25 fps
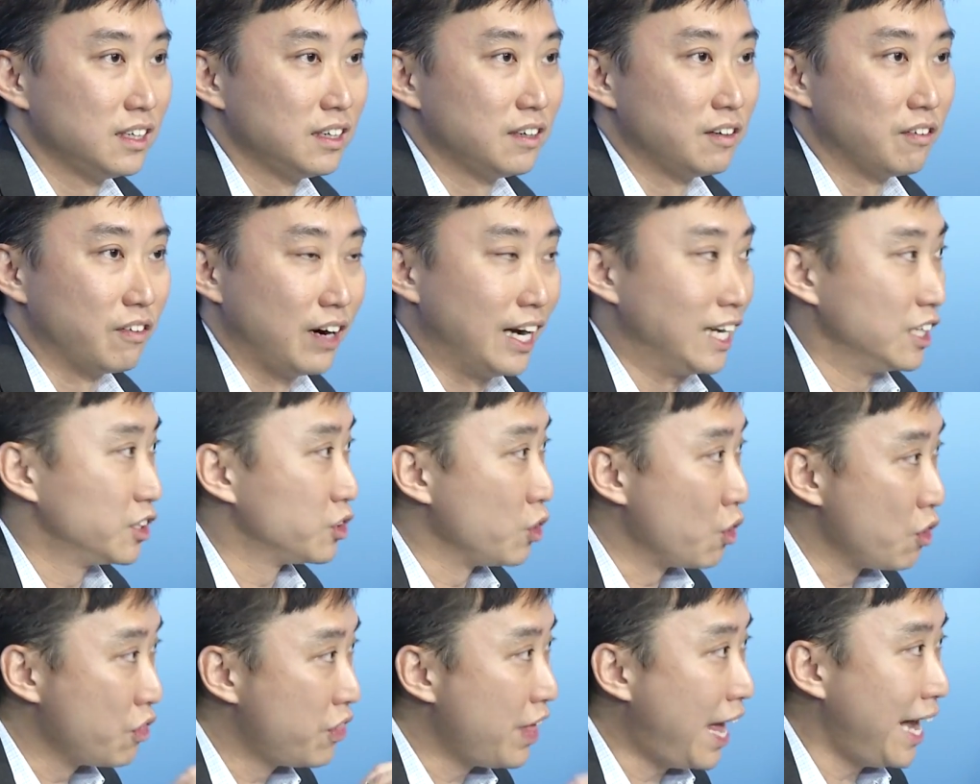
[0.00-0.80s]
Right?
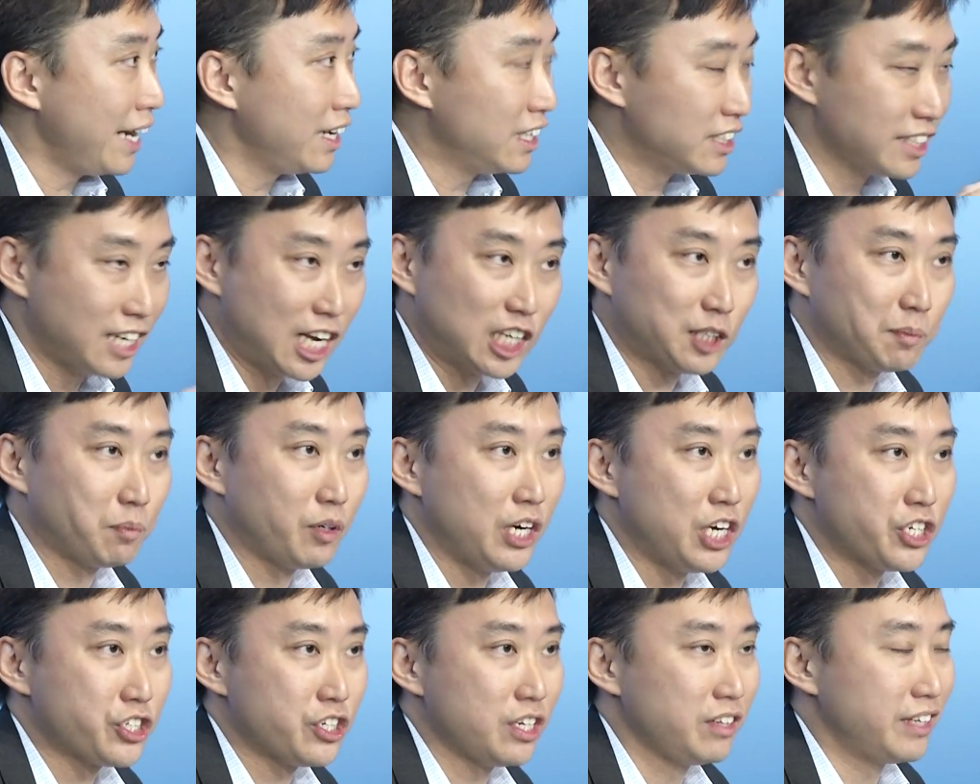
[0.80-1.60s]
So that is an
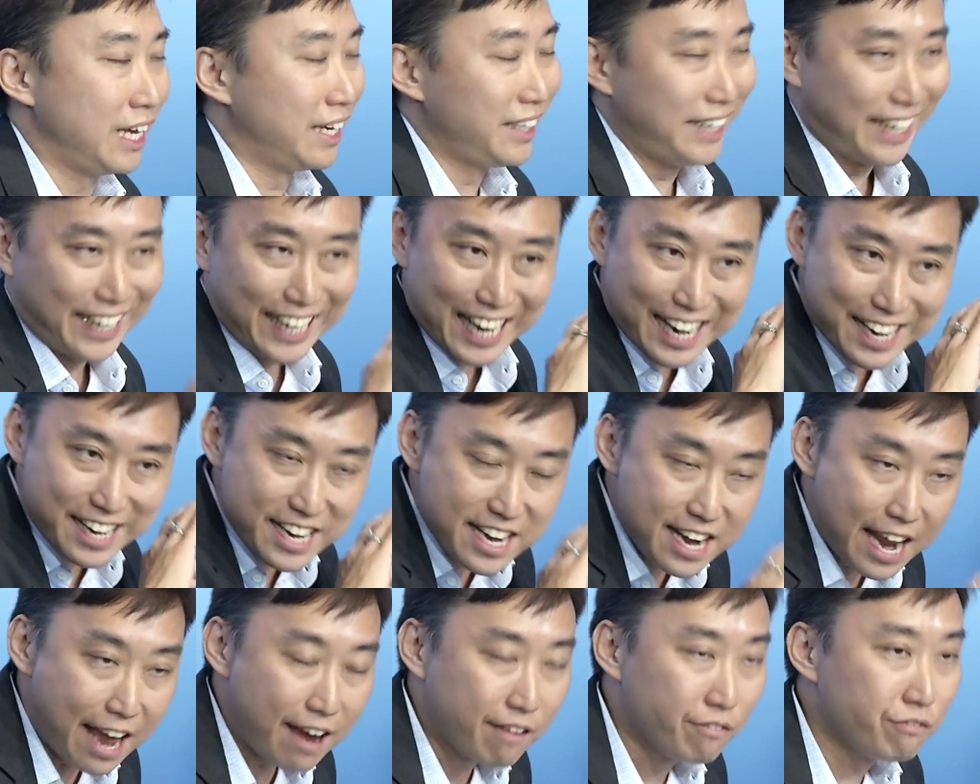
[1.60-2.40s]
aspiration that they can
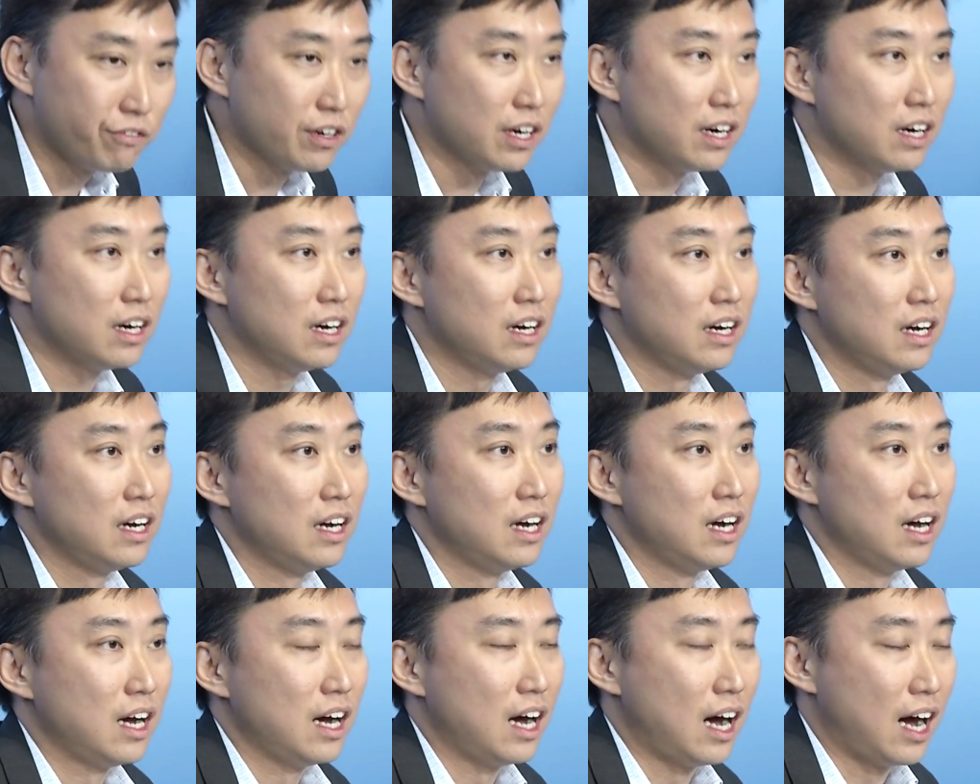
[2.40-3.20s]
never
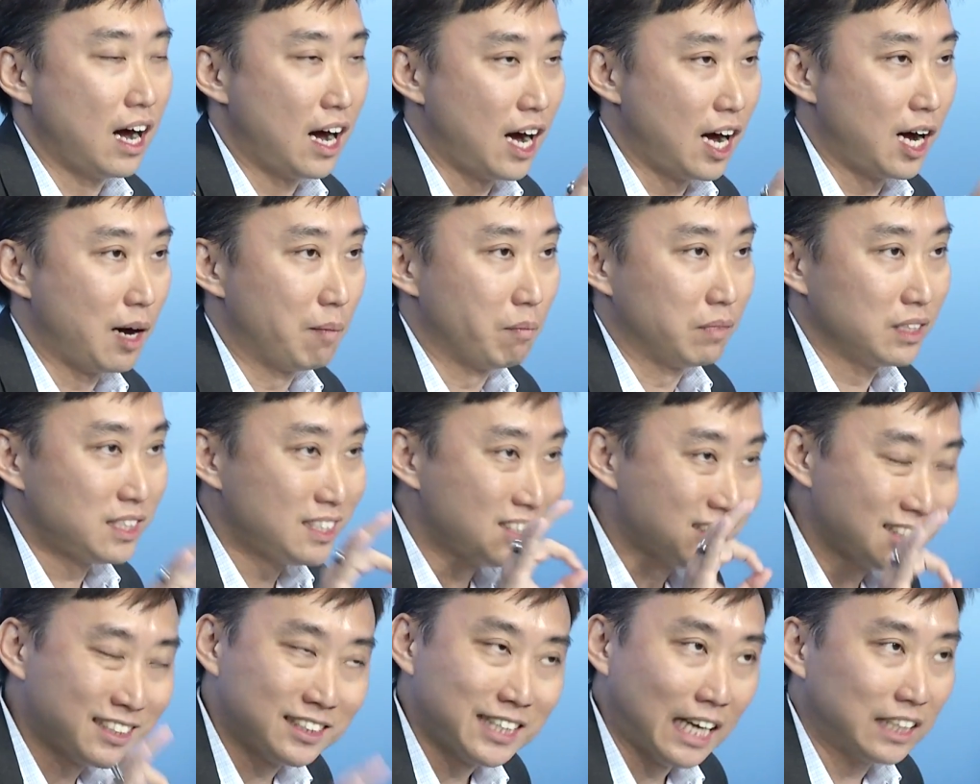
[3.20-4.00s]

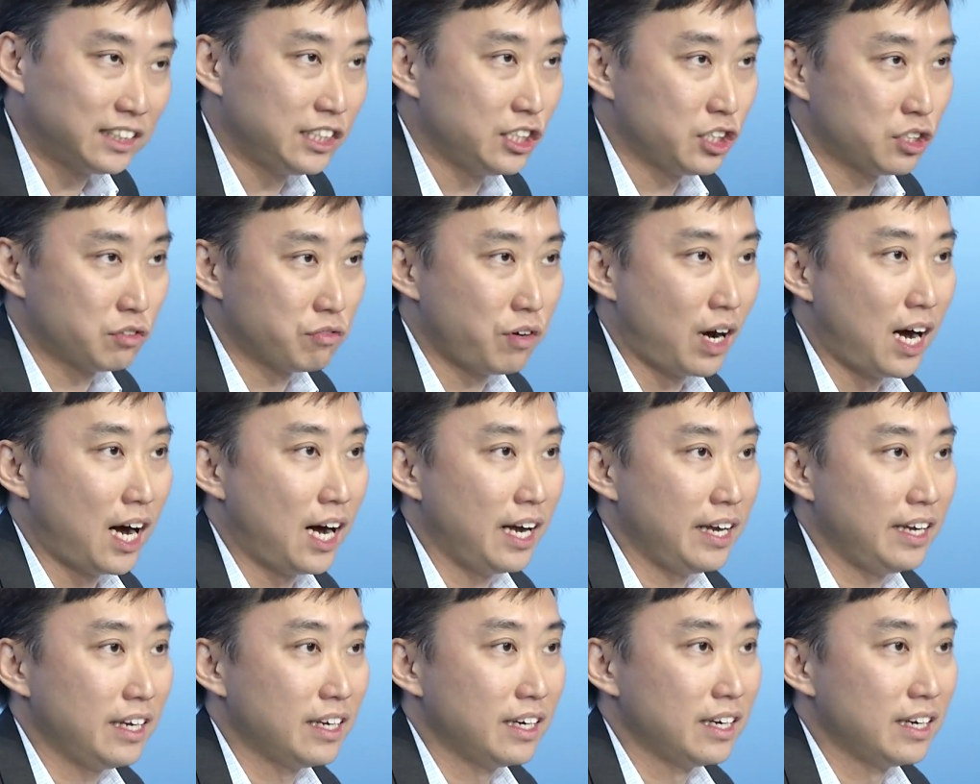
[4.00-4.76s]
satisfy